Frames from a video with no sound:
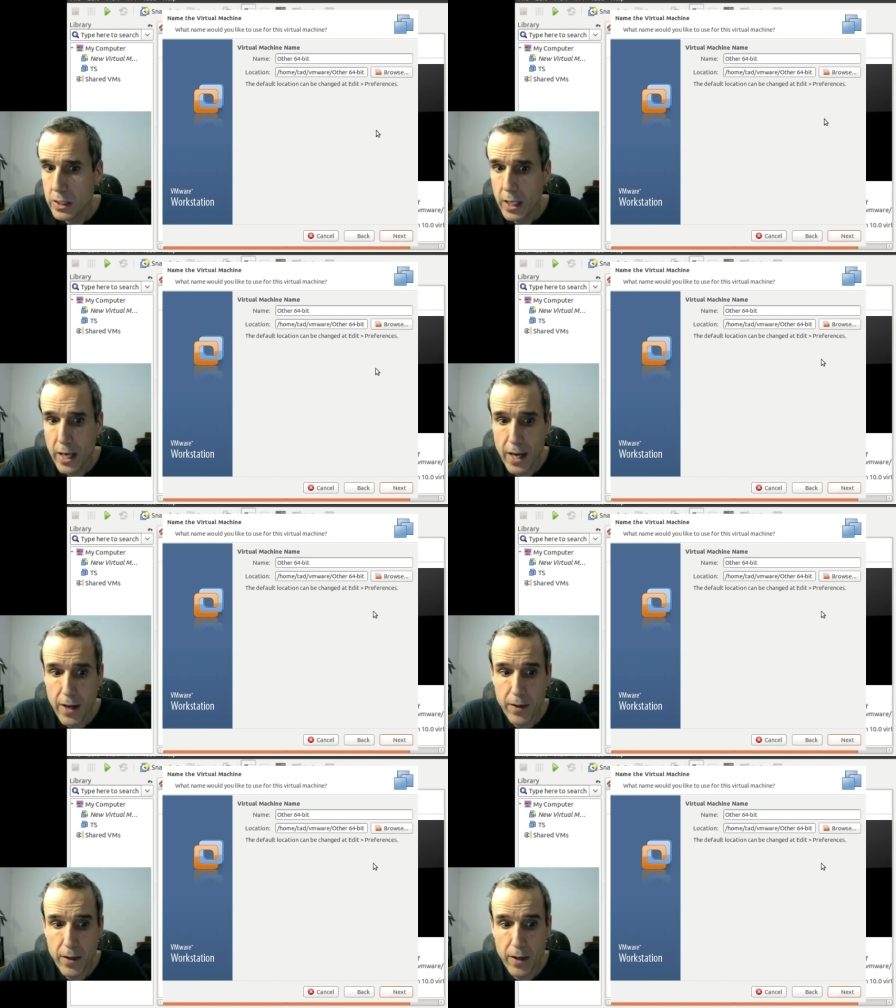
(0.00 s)

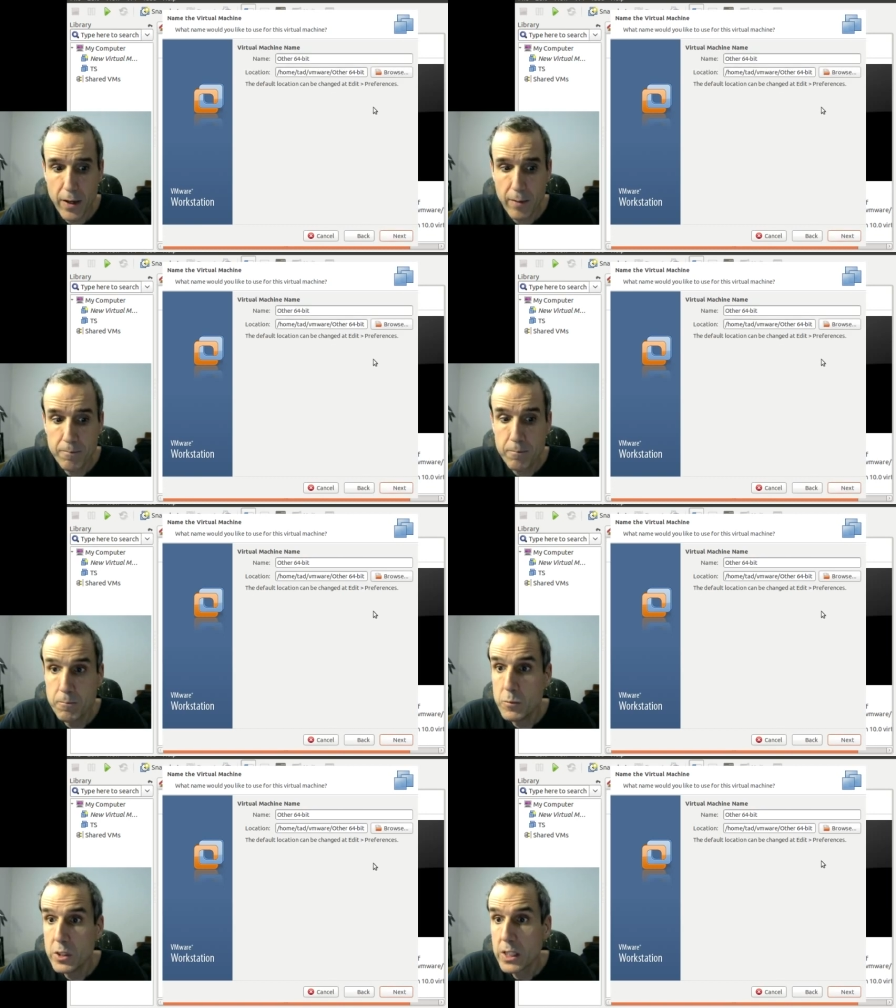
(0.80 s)
and
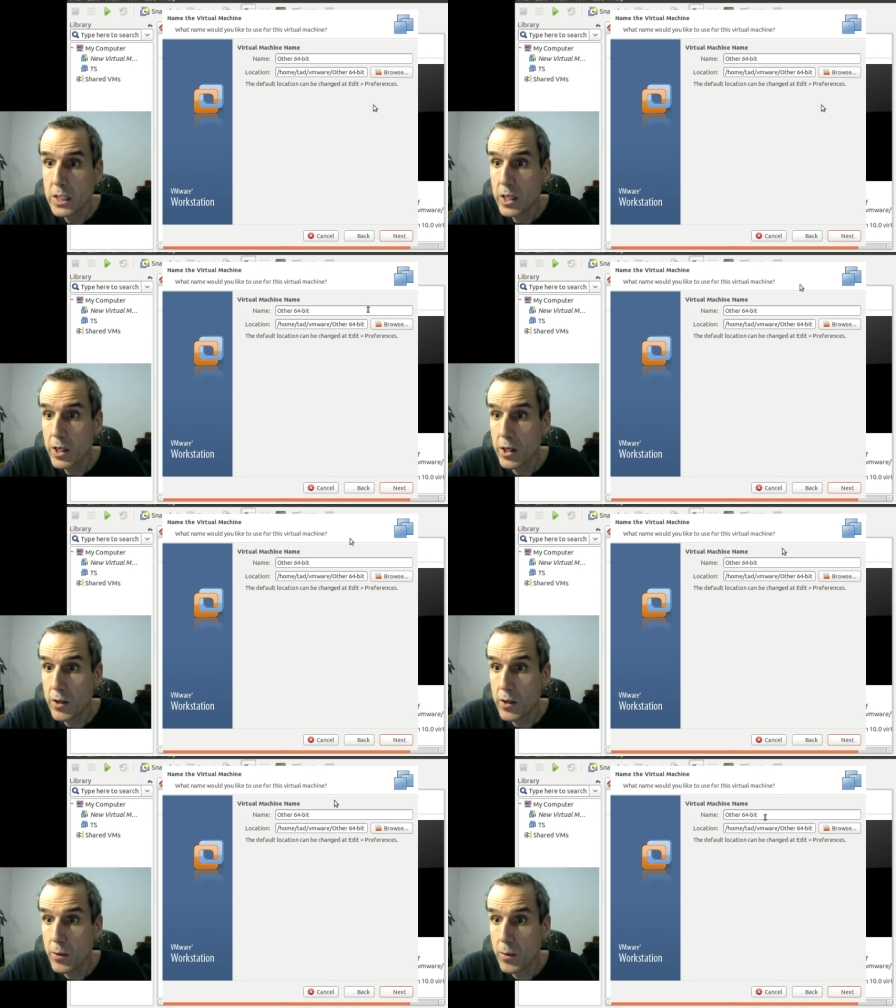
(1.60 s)
you
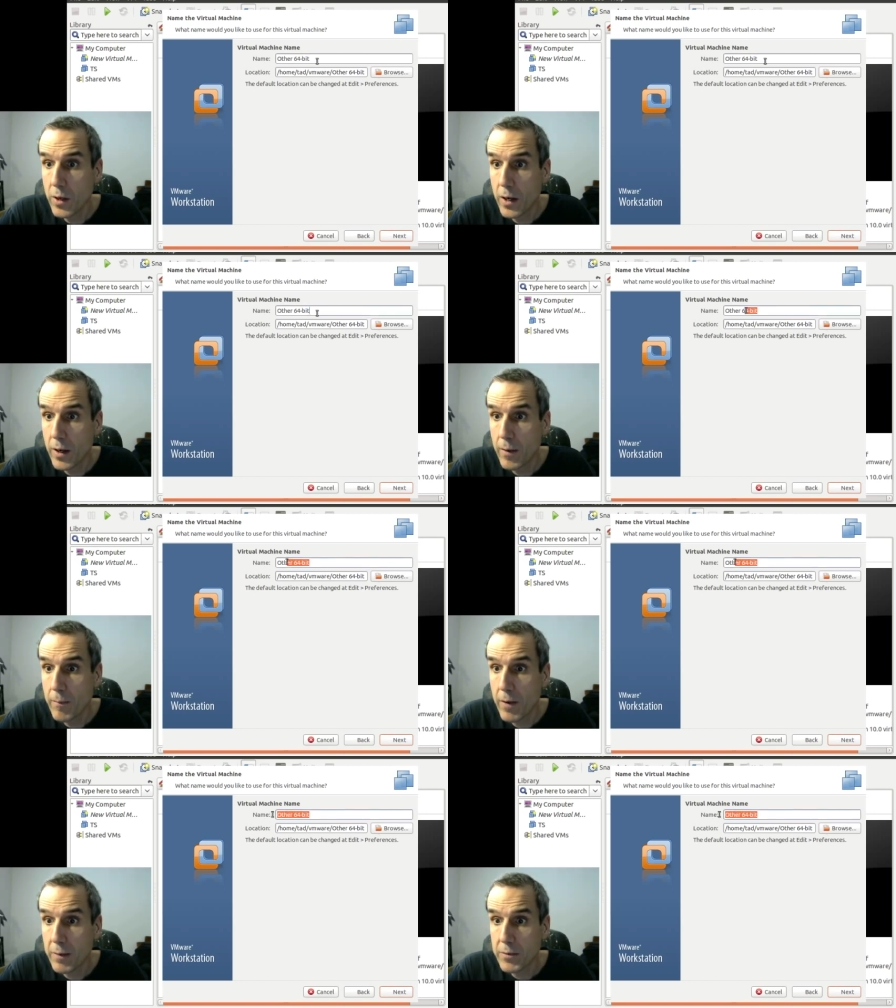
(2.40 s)
do
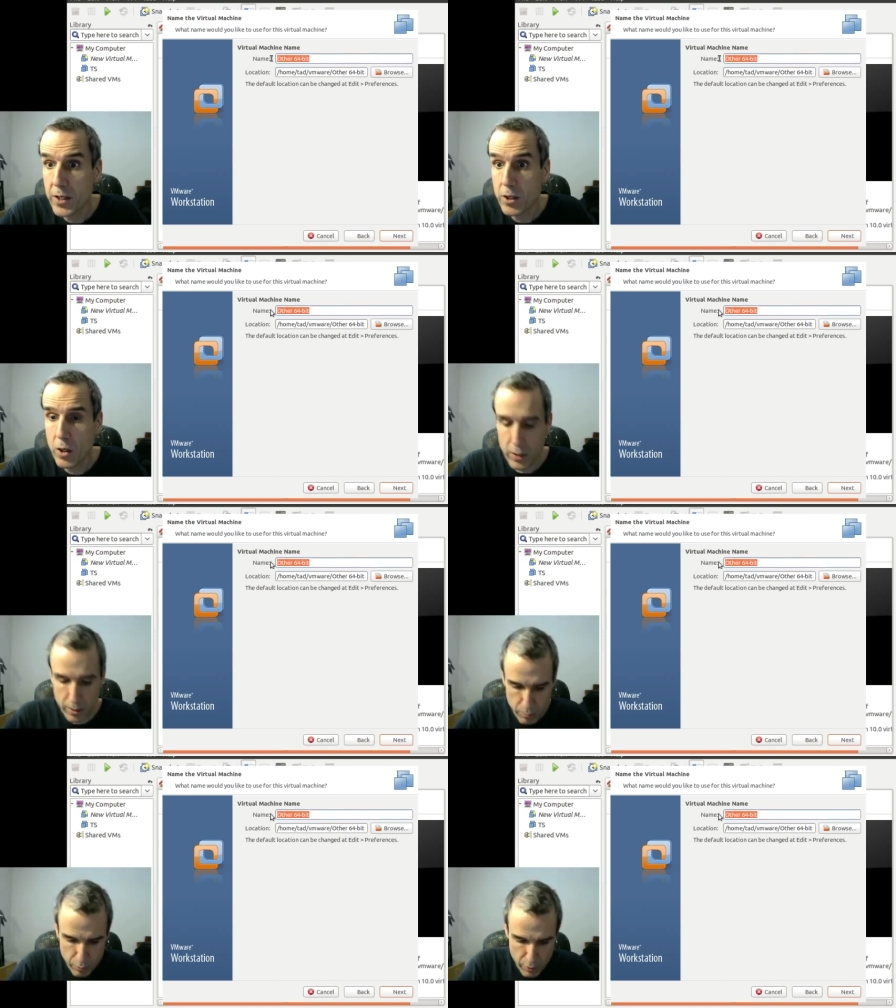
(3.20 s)
I'm going to call
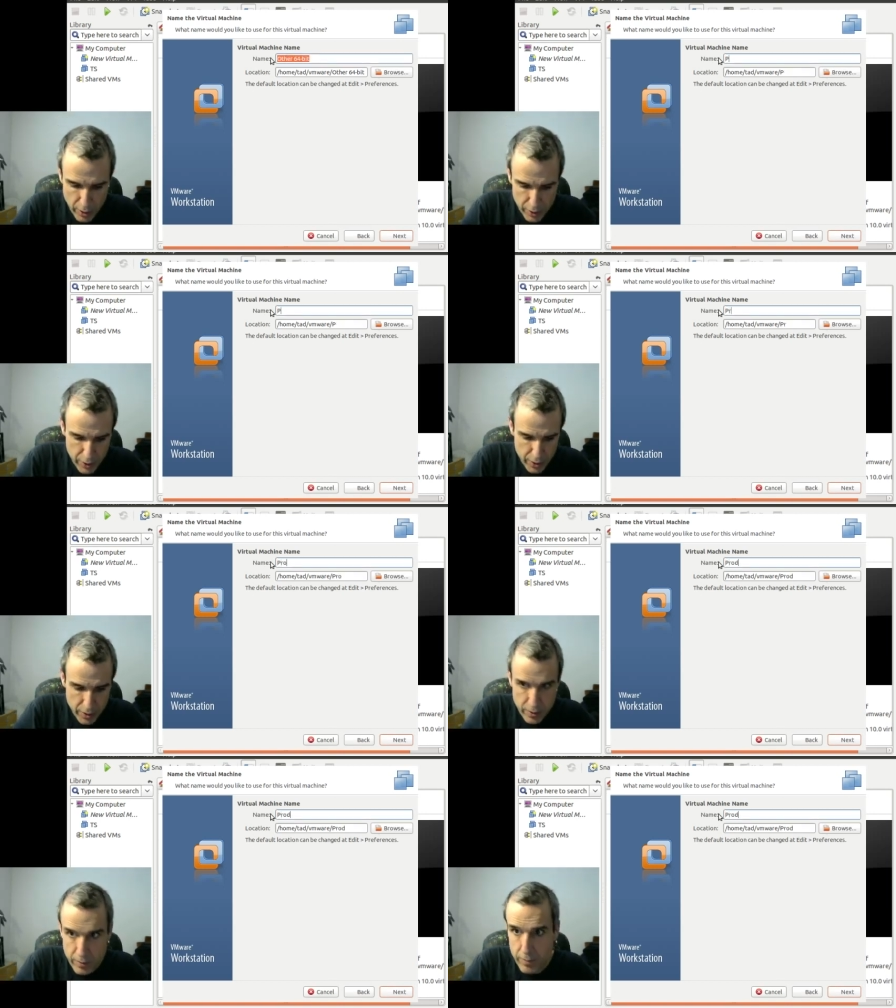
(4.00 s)
it production.
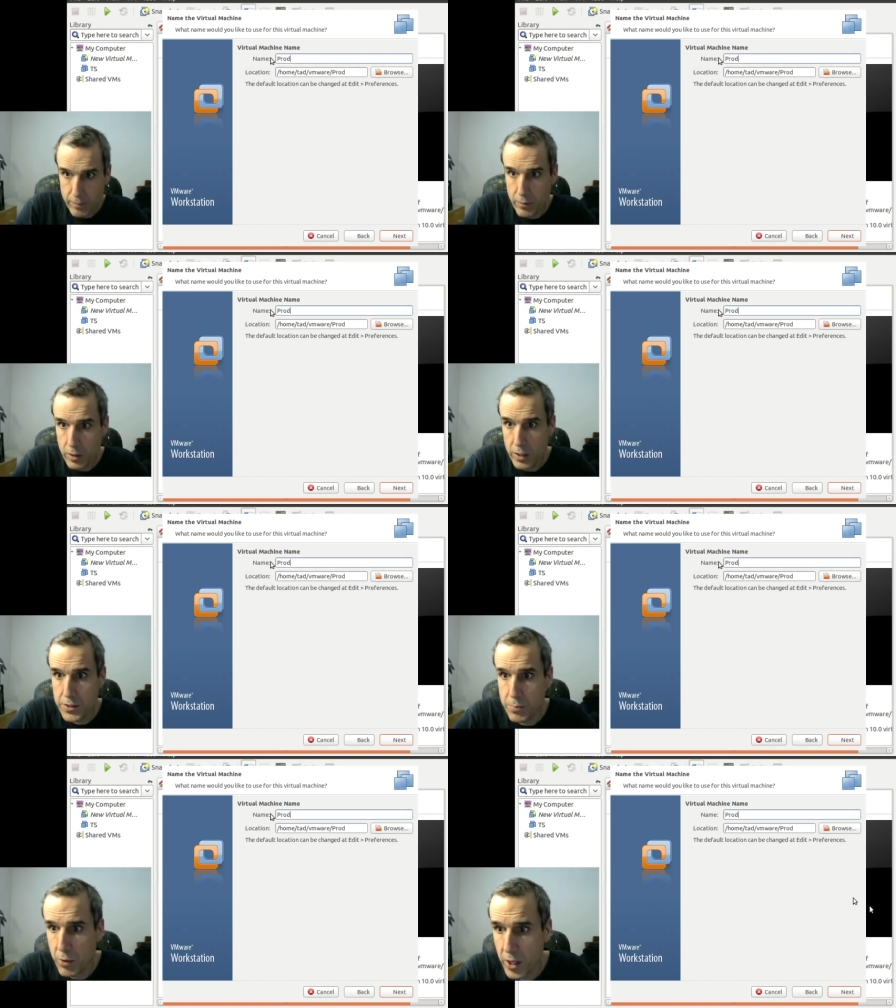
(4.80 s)
This
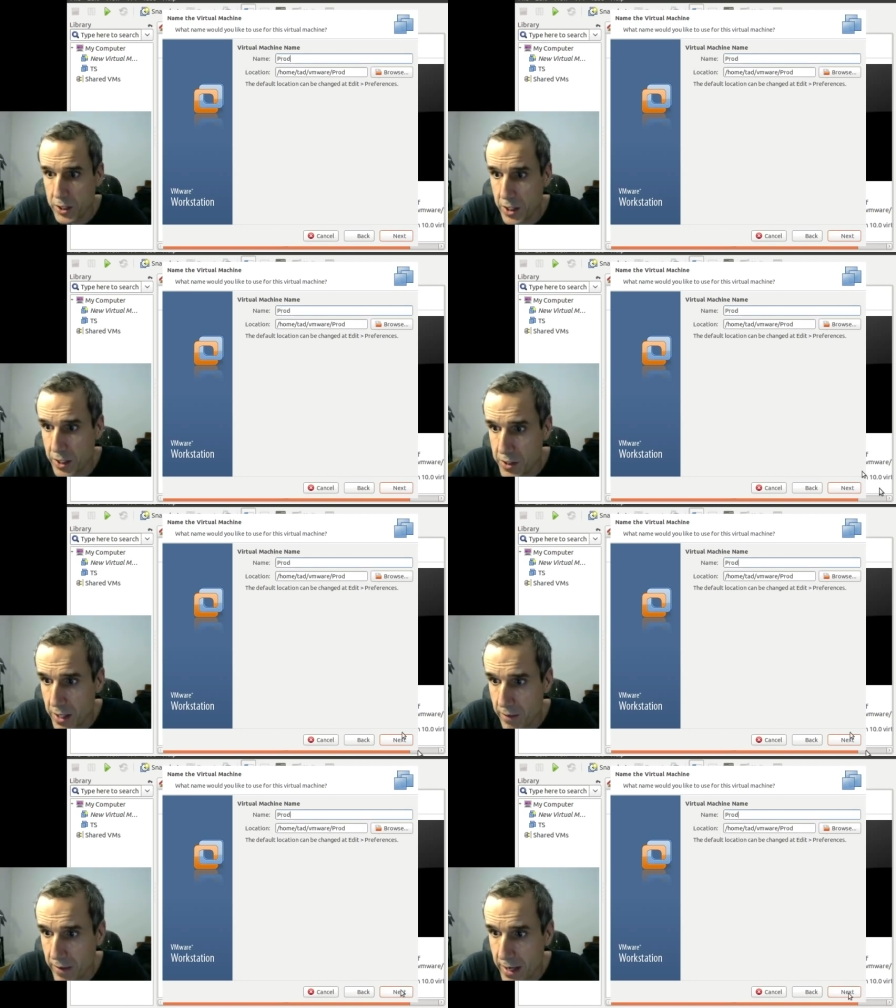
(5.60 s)
is production
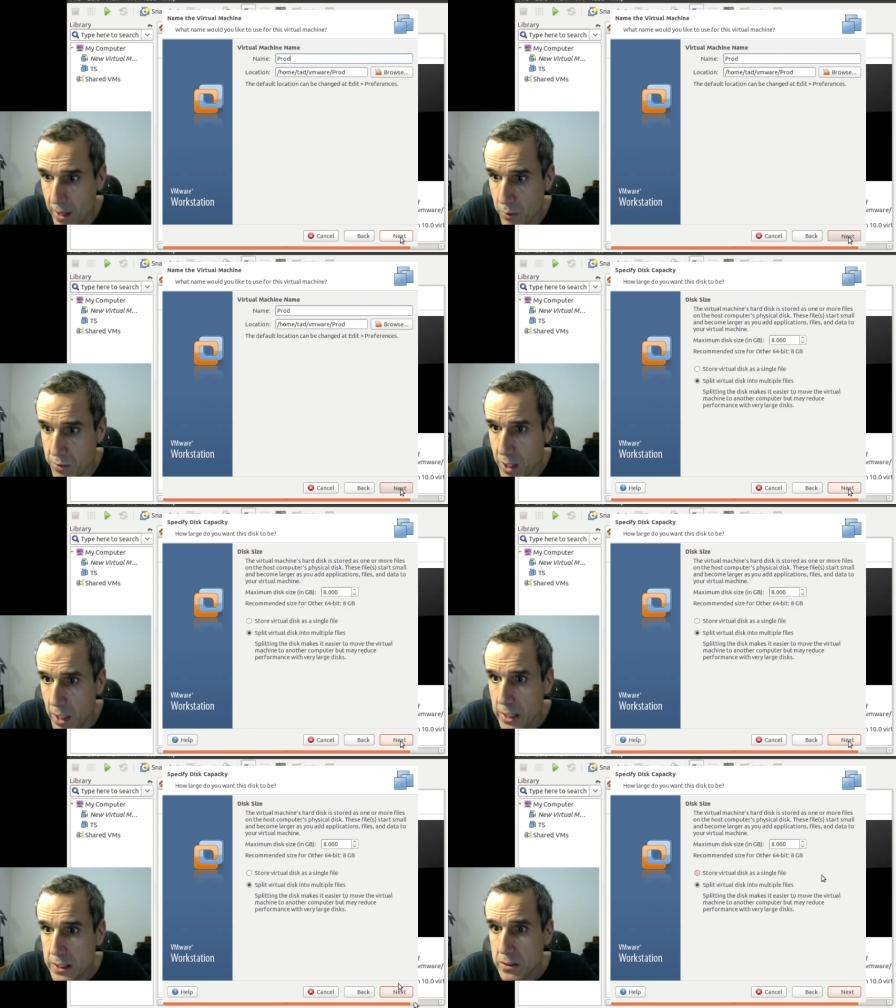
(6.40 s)
instead of in-house.
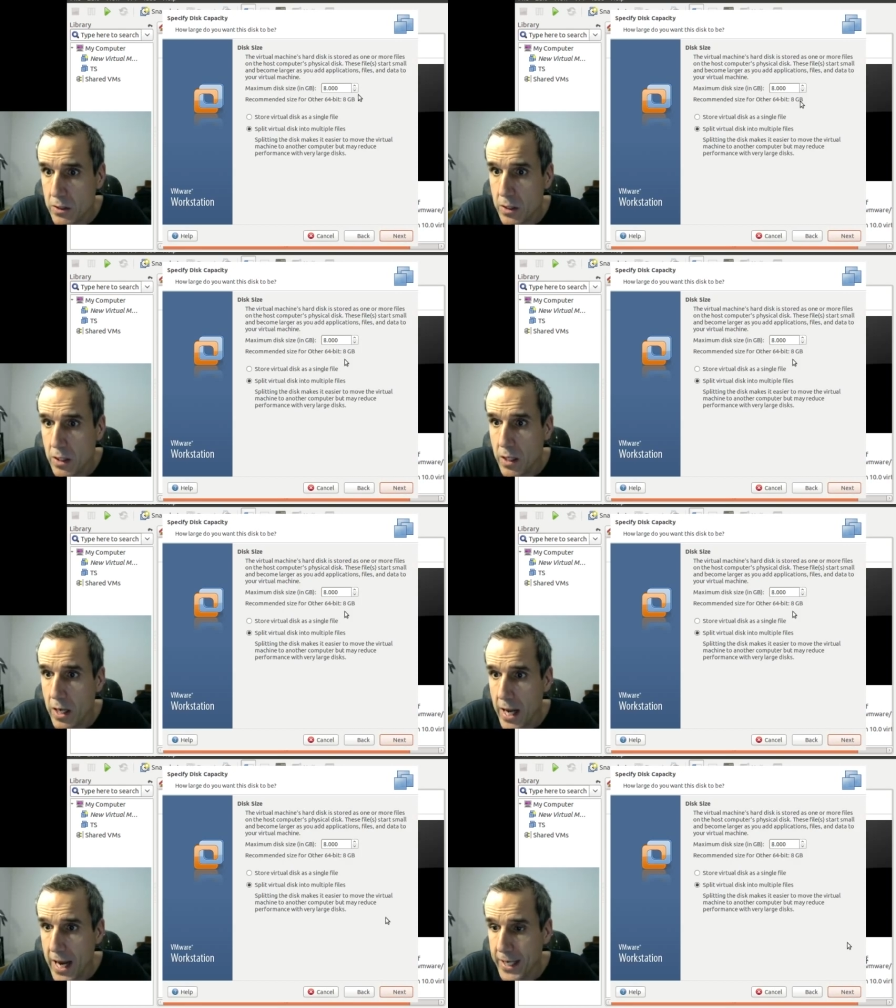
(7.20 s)

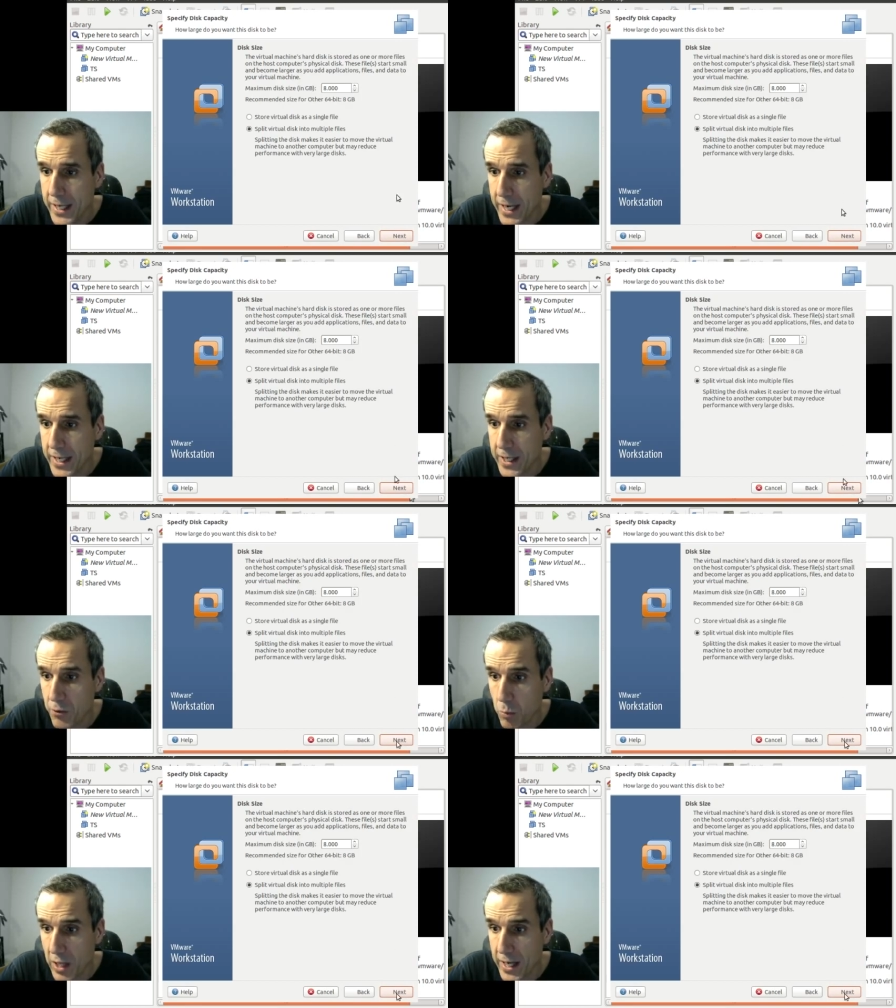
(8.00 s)
8 gig
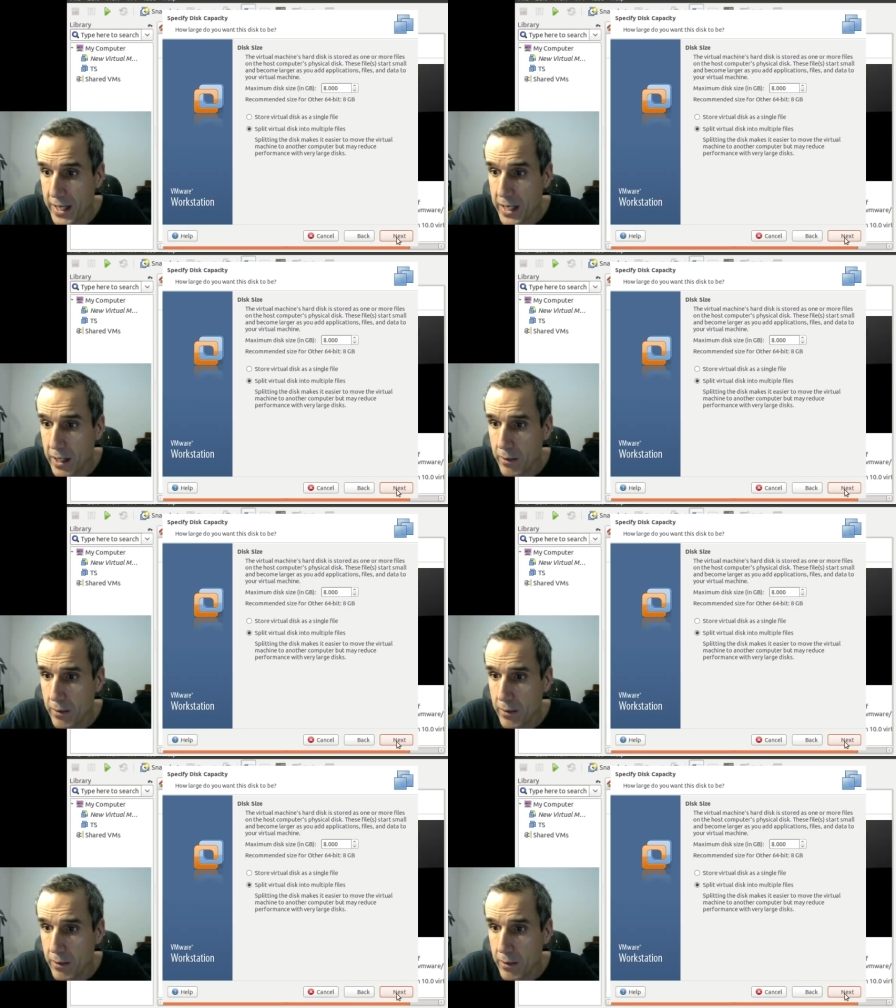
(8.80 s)
is plenty,